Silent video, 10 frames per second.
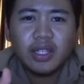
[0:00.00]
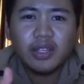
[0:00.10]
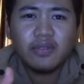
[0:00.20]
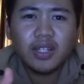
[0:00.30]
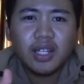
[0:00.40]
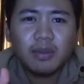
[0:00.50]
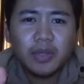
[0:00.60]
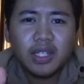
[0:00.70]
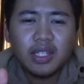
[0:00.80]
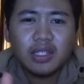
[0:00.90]
If the
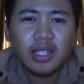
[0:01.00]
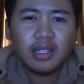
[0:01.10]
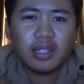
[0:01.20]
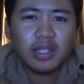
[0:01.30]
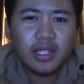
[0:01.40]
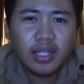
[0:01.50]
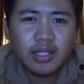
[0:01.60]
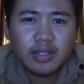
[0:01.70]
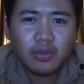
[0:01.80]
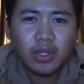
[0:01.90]
company that they
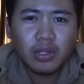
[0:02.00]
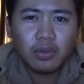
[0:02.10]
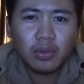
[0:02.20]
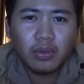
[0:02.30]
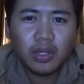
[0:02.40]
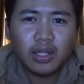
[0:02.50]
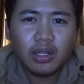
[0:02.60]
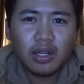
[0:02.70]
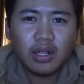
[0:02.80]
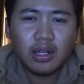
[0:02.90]
has worked with
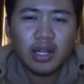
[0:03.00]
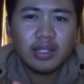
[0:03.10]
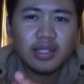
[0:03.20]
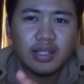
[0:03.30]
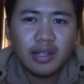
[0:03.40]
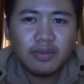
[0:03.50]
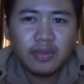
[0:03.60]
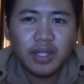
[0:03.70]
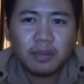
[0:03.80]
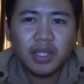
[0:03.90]
are understaffed,
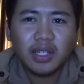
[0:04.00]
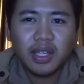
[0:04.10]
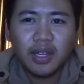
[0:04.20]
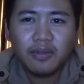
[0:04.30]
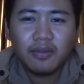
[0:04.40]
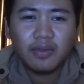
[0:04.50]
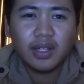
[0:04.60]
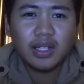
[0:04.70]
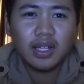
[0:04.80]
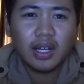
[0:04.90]
it may have
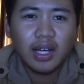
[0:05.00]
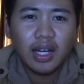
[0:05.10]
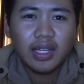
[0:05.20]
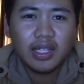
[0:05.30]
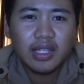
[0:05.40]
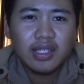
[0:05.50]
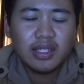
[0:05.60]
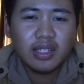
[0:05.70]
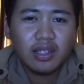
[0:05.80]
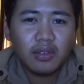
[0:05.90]
a higher
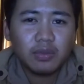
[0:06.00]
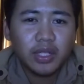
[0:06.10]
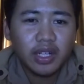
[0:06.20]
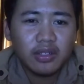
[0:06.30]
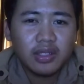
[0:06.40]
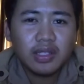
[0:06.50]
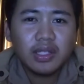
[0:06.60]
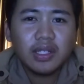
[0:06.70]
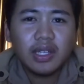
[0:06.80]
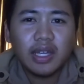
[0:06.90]
incidence of burnout
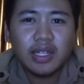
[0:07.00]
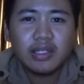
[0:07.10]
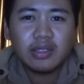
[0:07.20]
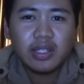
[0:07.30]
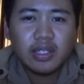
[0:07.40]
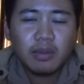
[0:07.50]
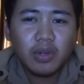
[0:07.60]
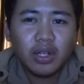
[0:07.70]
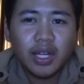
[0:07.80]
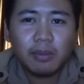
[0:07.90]
and stress
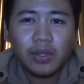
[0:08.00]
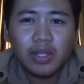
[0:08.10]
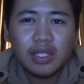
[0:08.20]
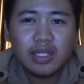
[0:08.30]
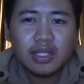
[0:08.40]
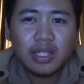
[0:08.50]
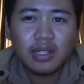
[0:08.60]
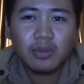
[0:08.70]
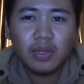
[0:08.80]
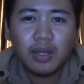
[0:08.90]
among employees that
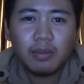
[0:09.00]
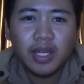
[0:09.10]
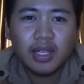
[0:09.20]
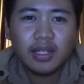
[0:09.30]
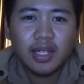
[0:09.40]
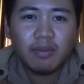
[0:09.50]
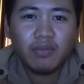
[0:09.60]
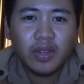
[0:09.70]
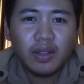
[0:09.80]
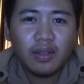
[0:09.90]
will make them
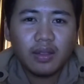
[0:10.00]
feel